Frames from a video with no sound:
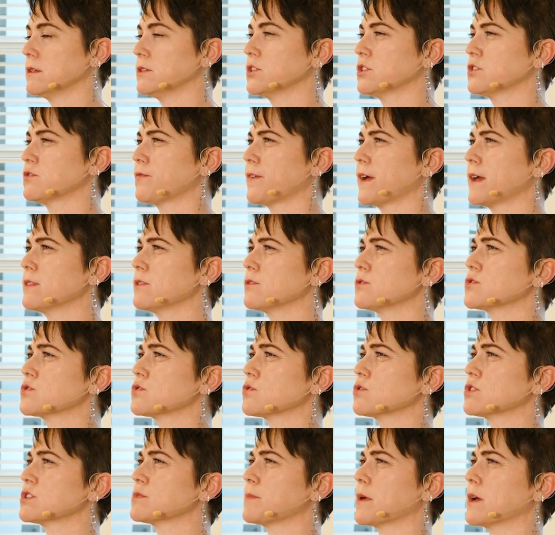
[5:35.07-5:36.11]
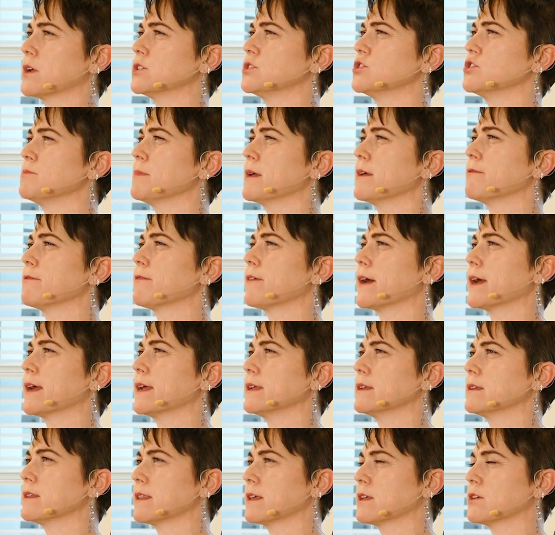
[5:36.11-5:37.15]
Just find those sore spots. You may
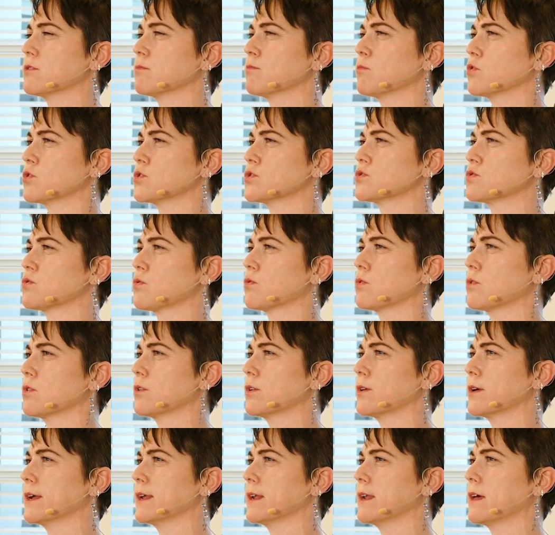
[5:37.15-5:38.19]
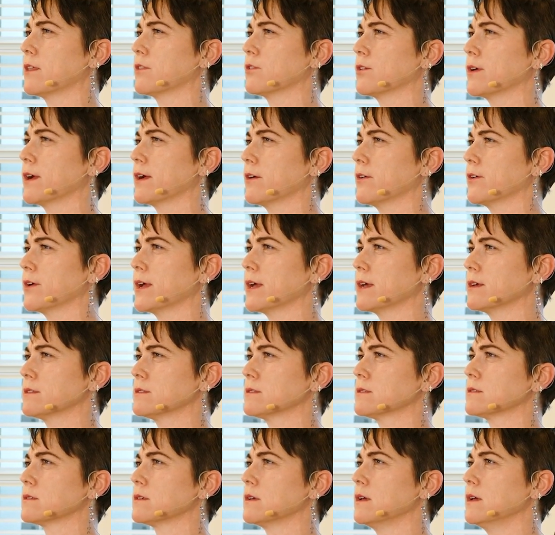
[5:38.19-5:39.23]
find that you're more sore in other
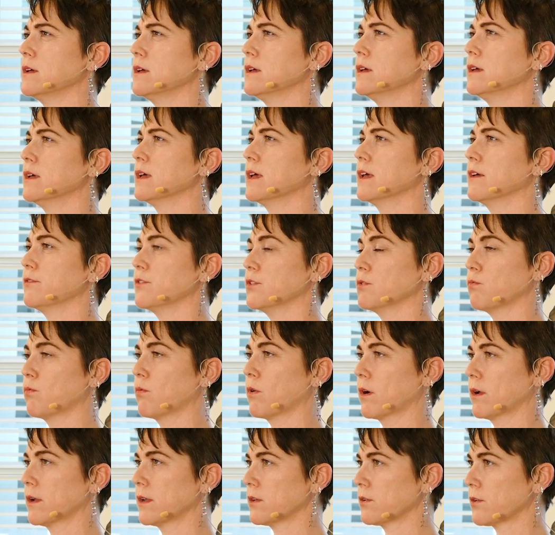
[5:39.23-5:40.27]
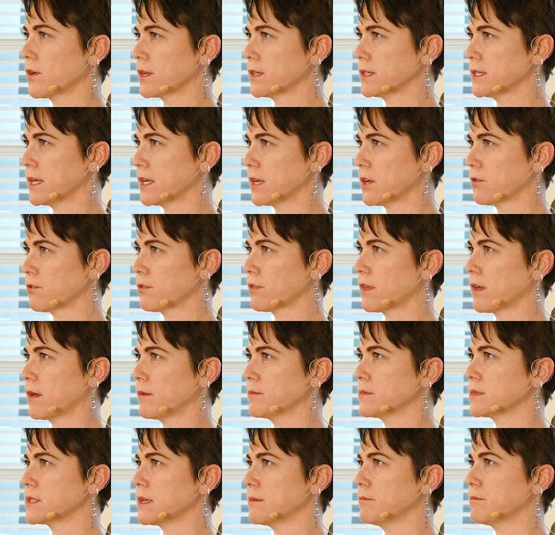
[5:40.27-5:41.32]
areas. If you want, you can take your
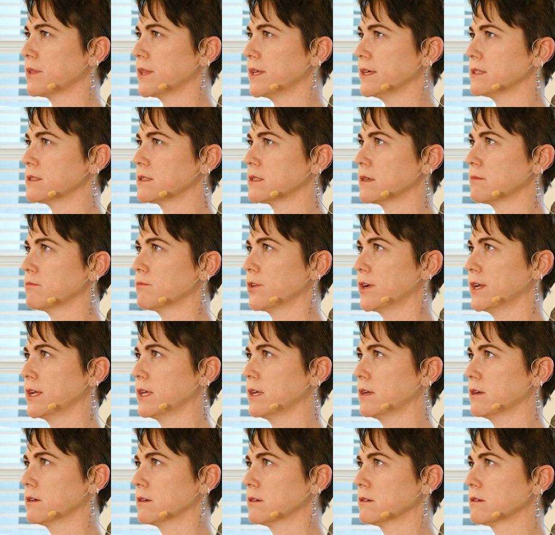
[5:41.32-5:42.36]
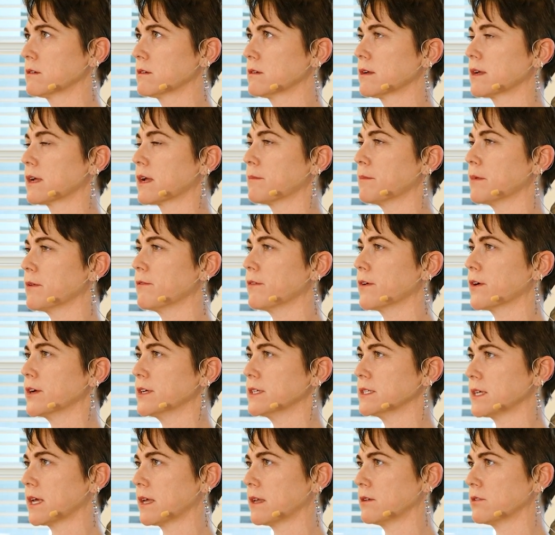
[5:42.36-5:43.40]
thumbs and place them right here. It can be very
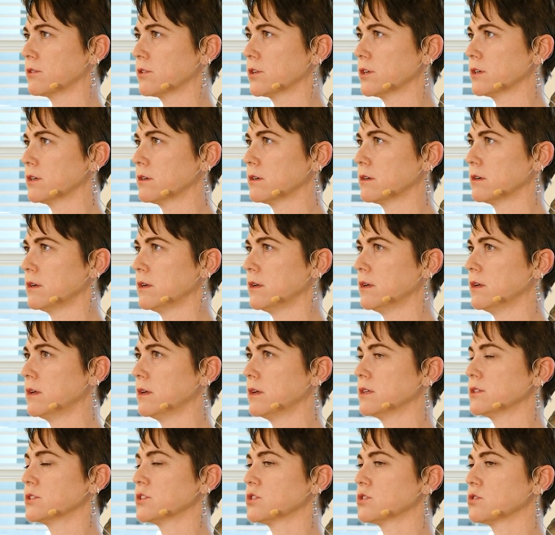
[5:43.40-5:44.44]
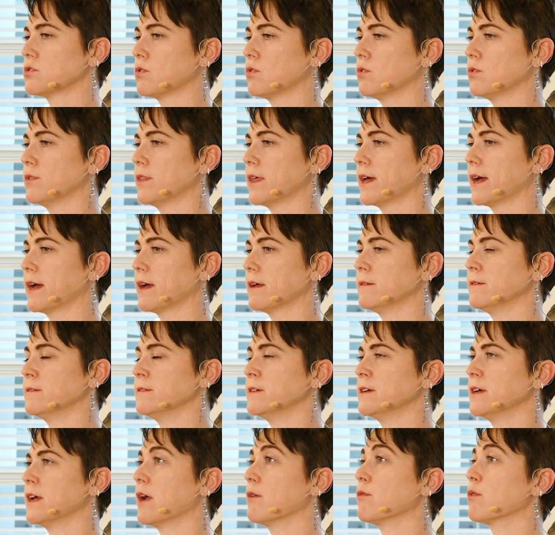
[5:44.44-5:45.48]
tender. Just hold that
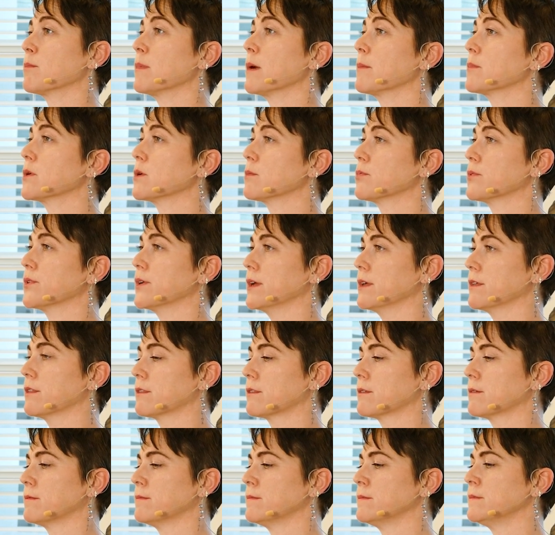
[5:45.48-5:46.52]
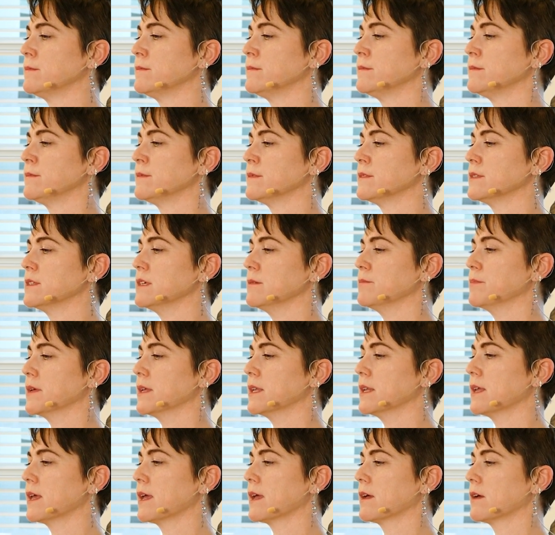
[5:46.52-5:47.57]
and remember to breathe. Deep
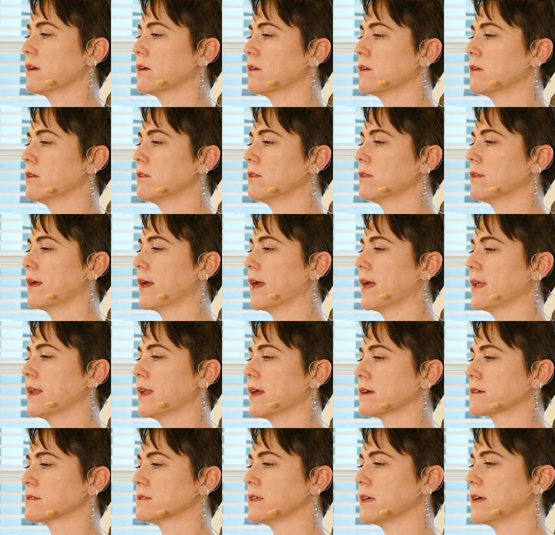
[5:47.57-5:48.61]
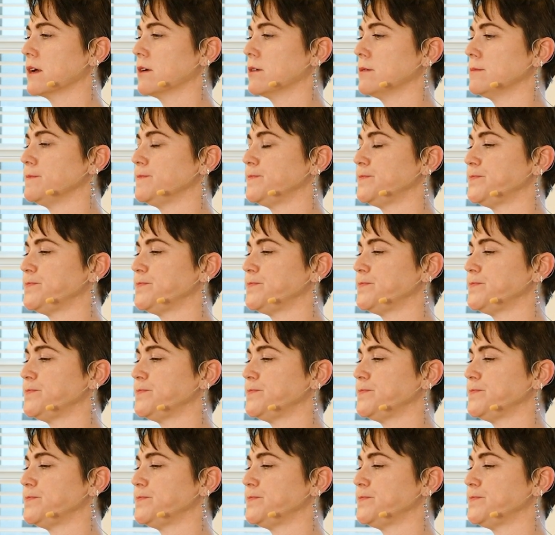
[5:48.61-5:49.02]
inhale and exhale.